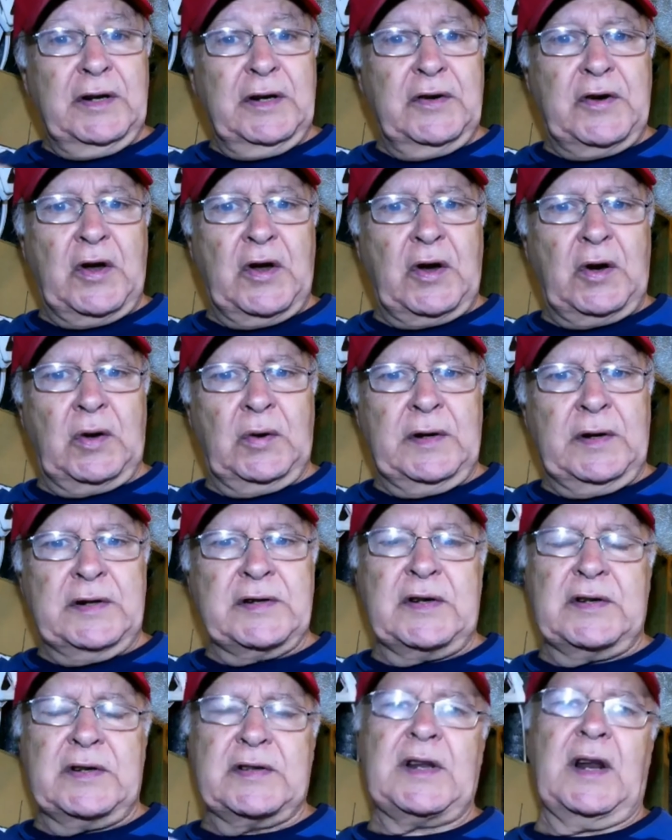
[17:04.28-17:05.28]
to do is,
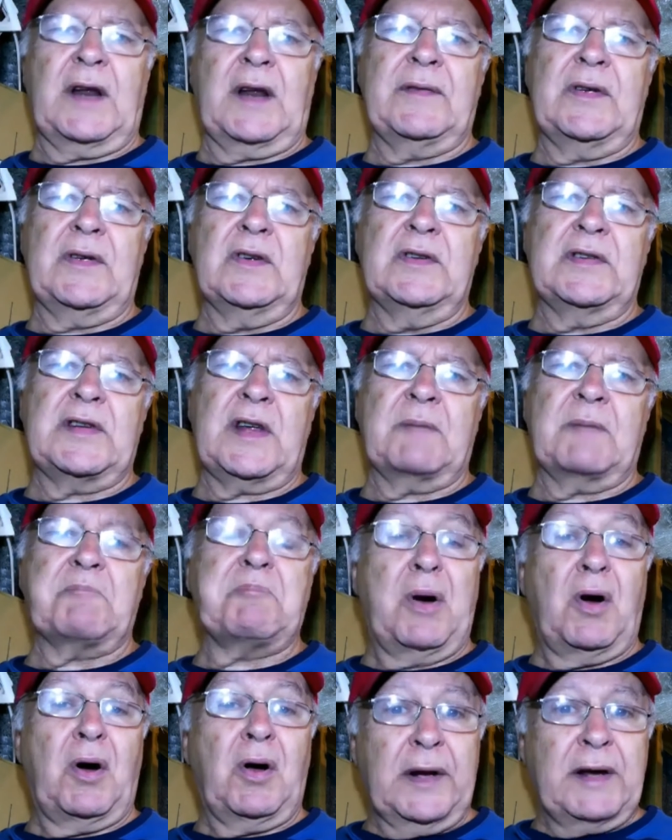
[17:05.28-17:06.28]
instead of using
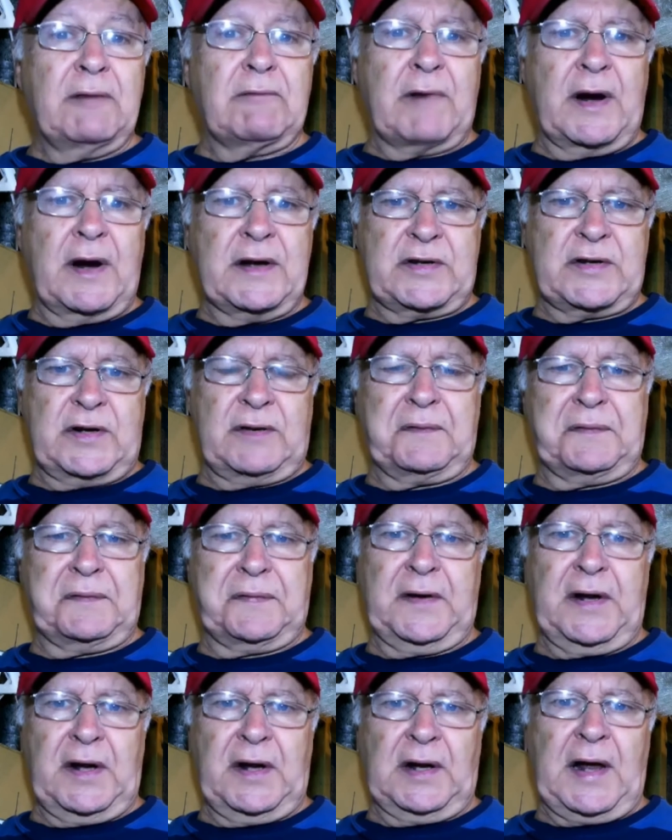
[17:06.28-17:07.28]
poly resin for
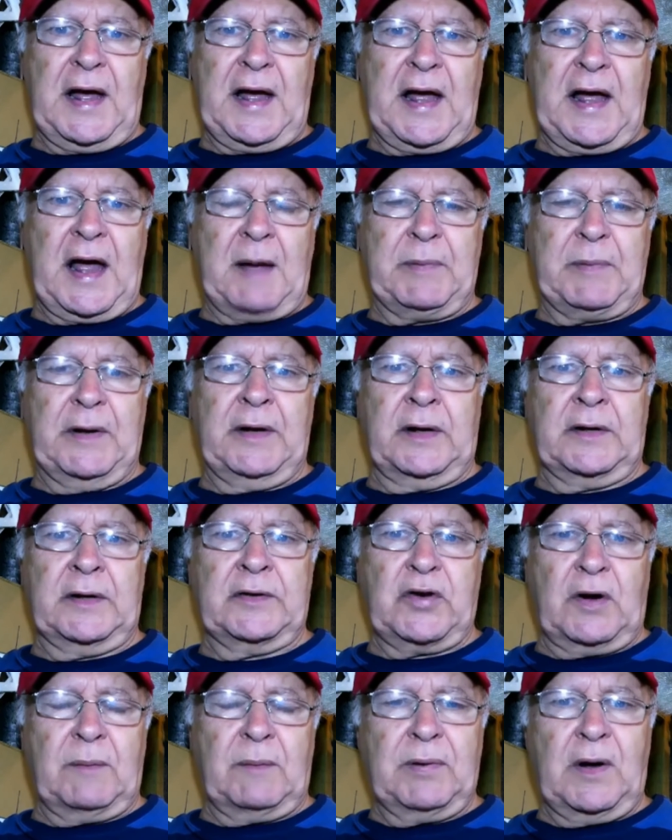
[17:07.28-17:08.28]
your layup in a
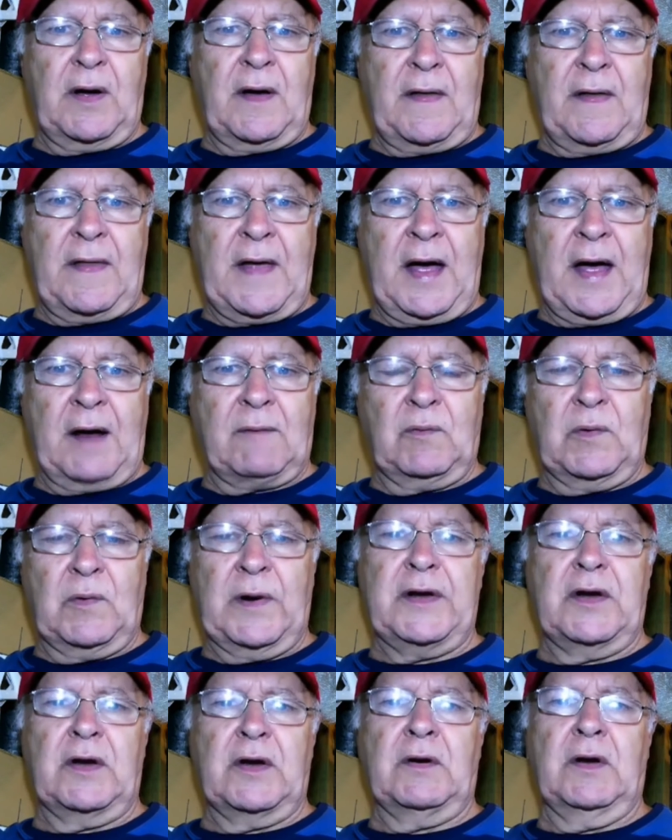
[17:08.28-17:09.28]
job like that,
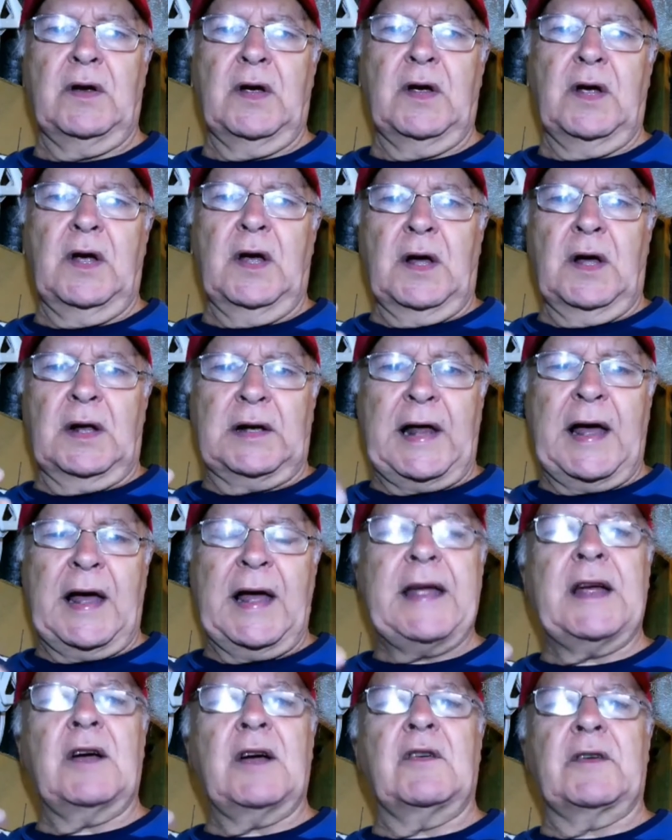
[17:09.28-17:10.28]
when you're
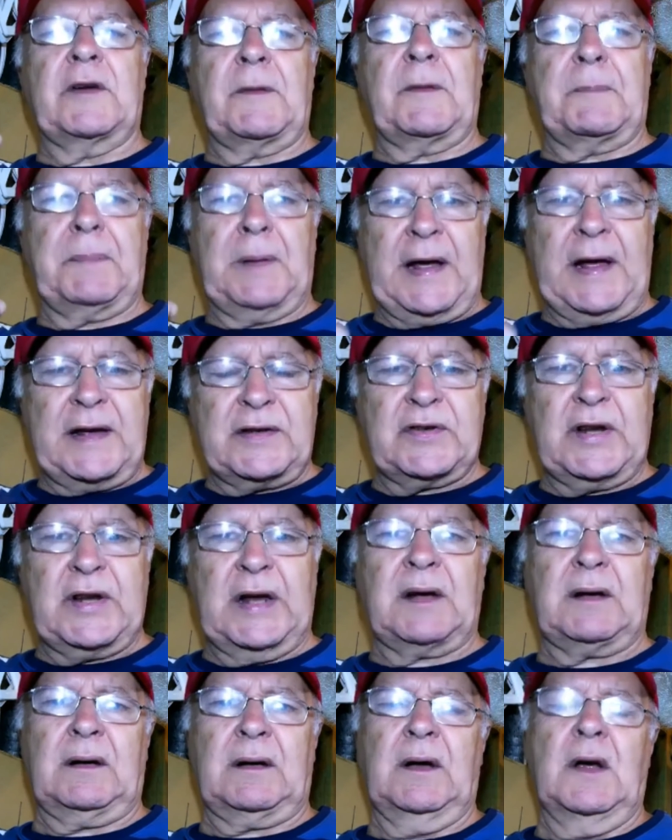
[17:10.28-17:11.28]
laying onto
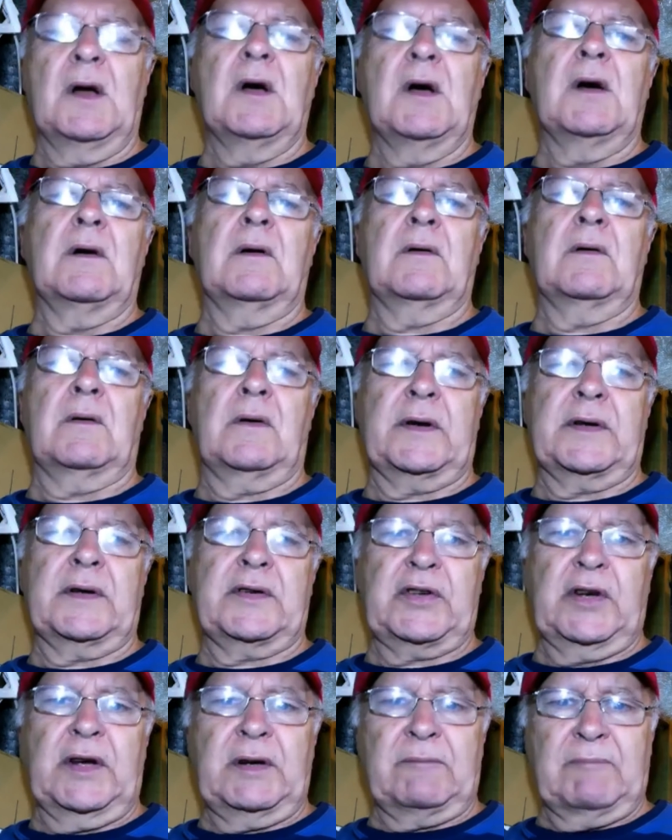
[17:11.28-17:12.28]
plastic or onto
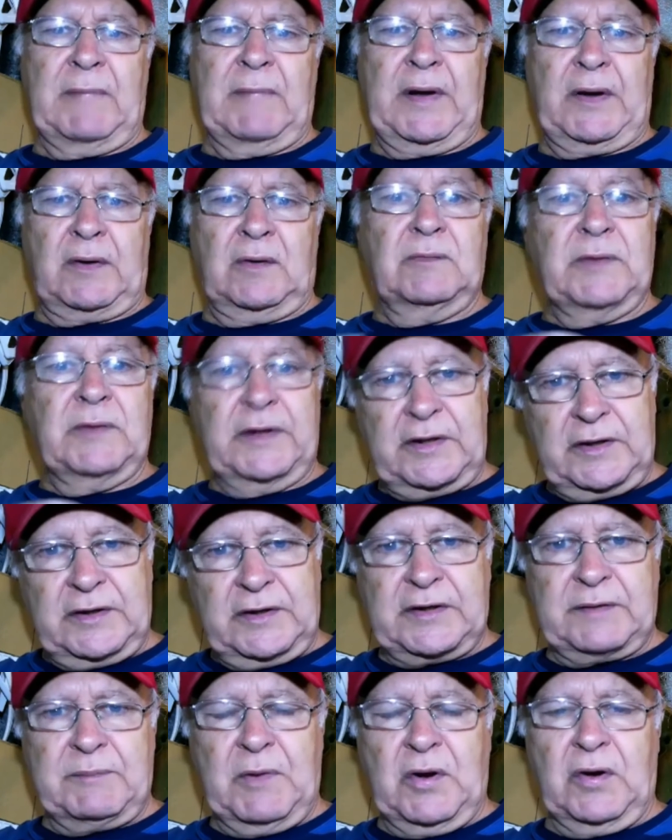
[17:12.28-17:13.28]
sheet metal, which is
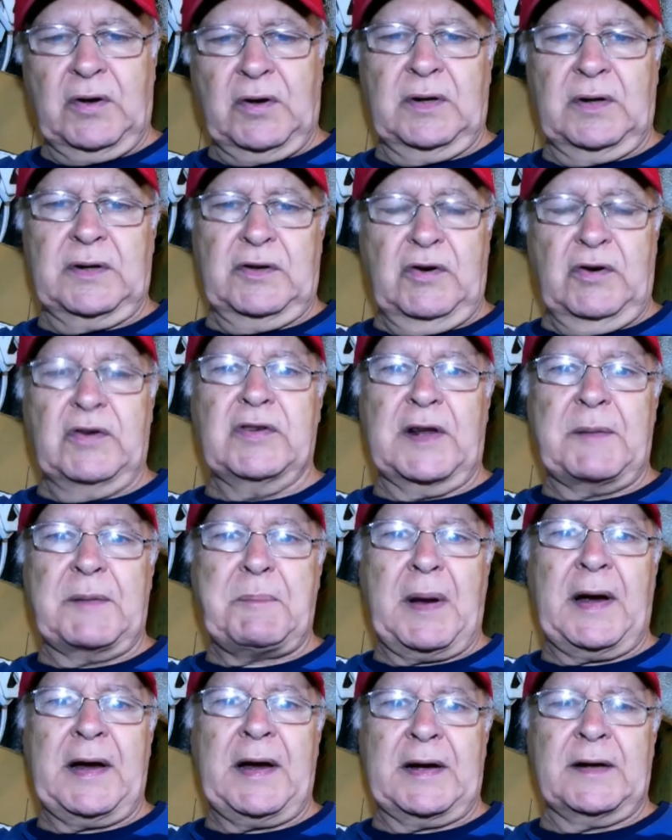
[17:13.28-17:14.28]
smooth and usually
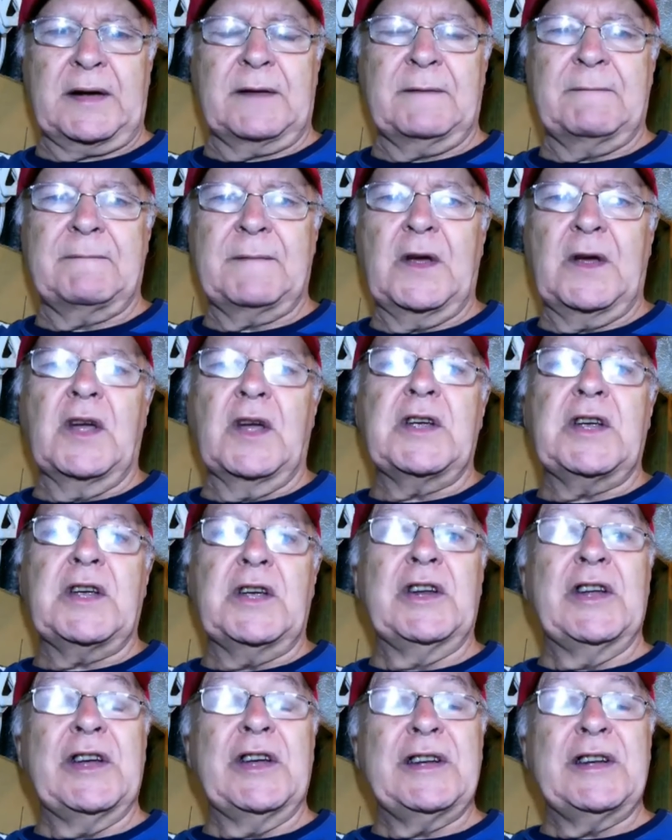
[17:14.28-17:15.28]
painted,
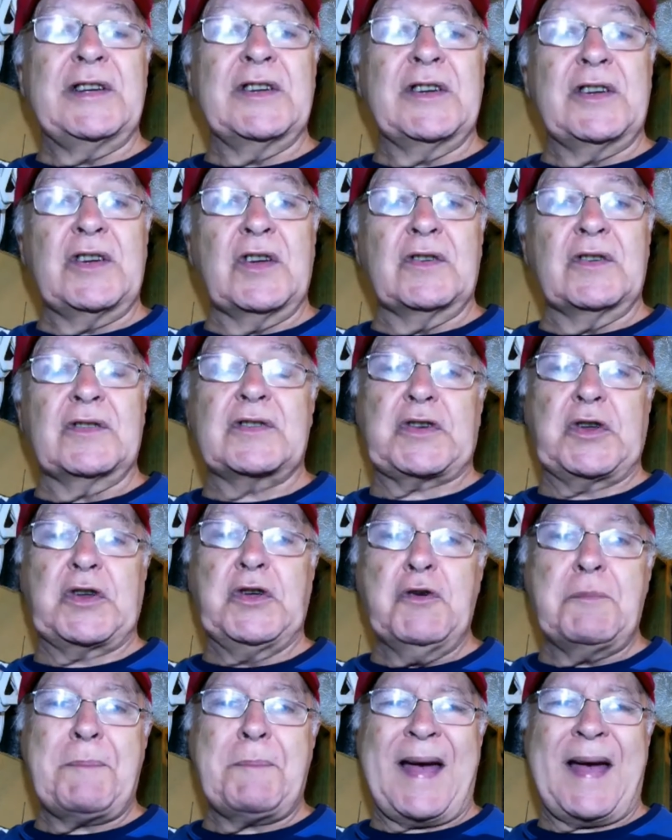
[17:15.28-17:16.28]
you need to use
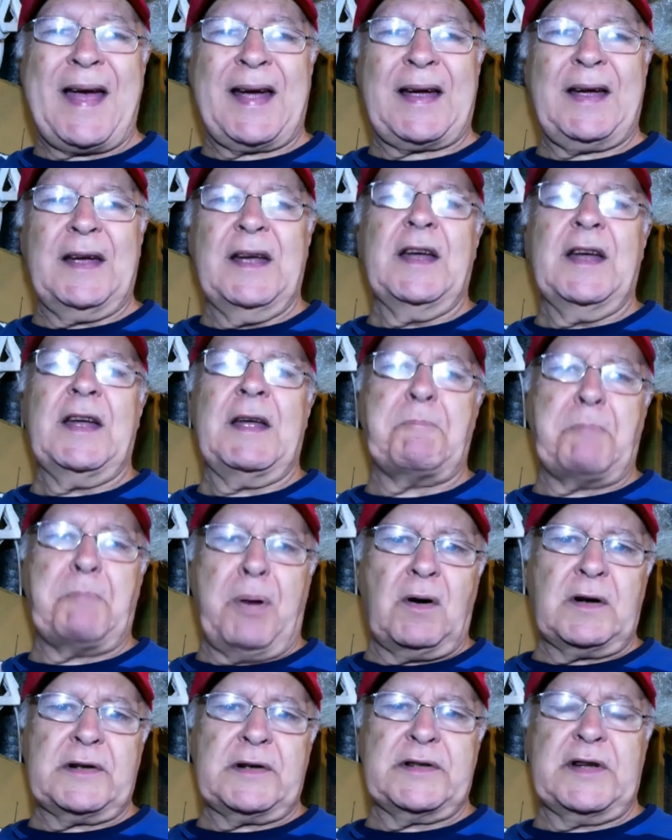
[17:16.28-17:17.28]
2-pack
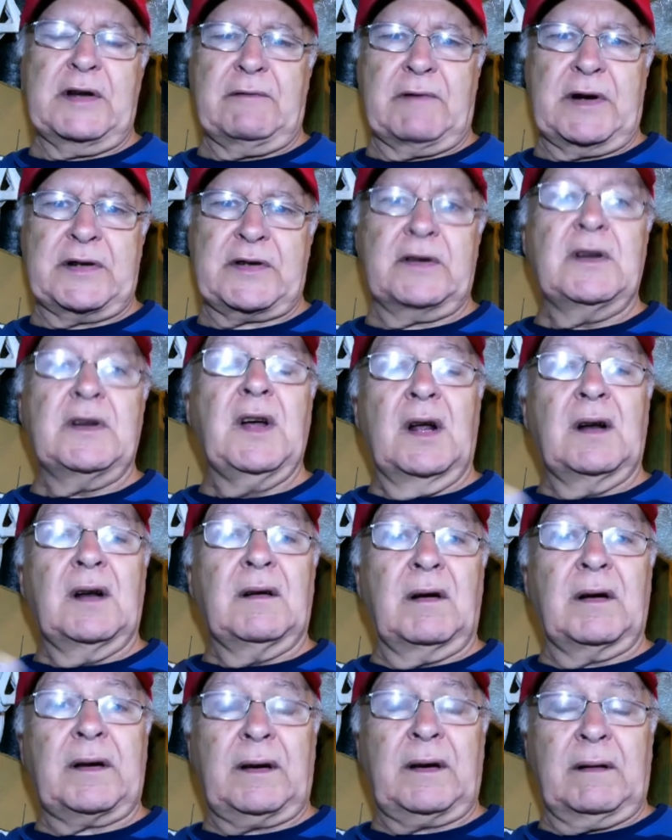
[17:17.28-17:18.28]
epoxy resin
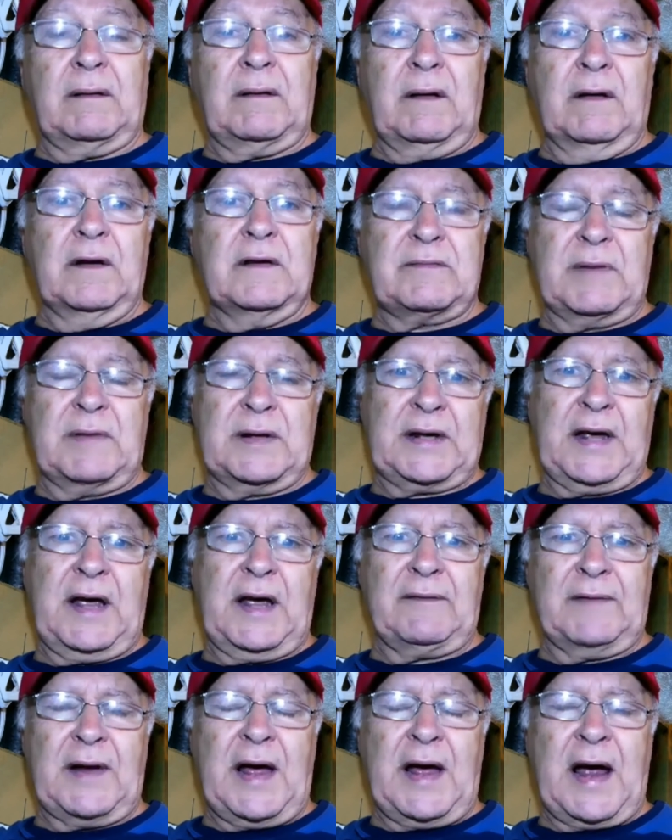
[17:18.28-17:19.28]
like you use with
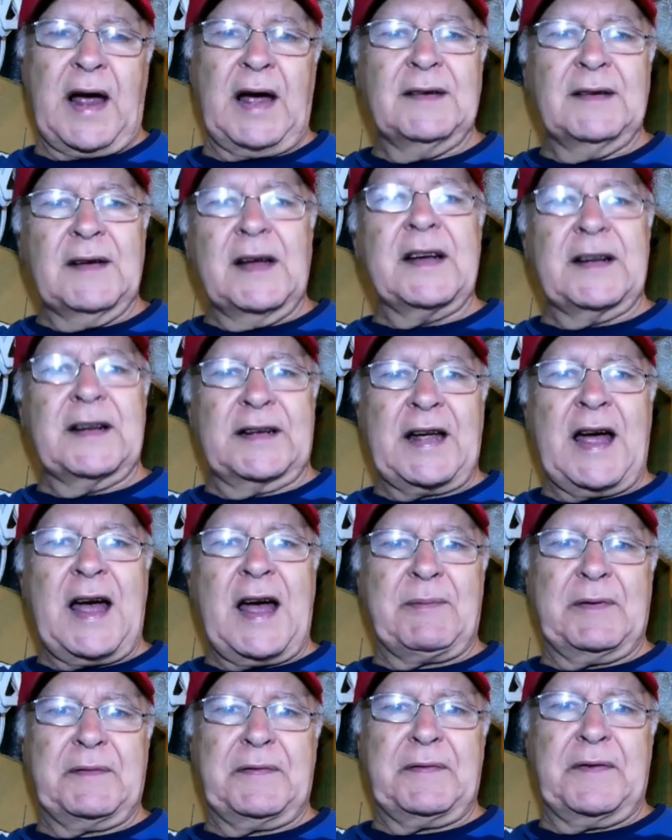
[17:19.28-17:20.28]
Kevlar and
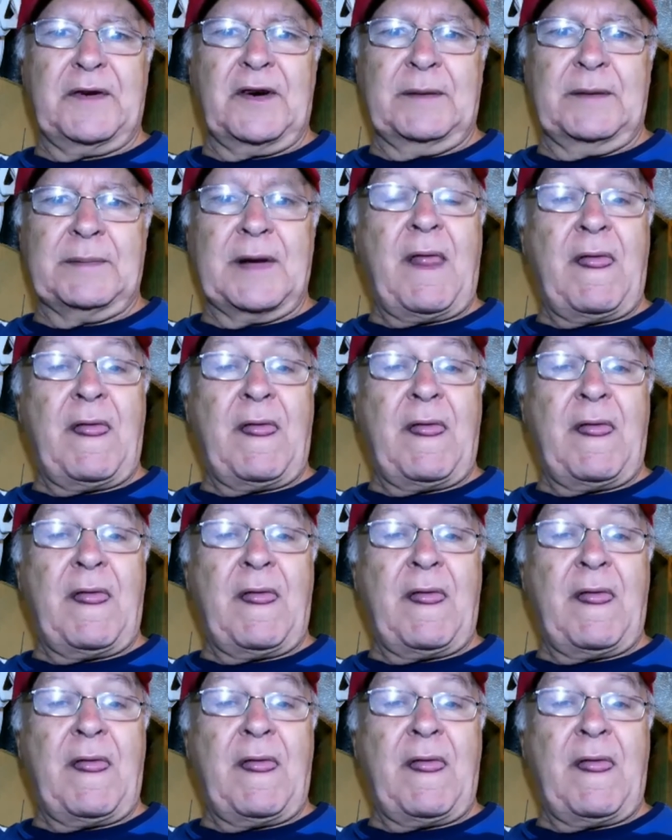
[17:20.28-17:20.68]
carbon fibre.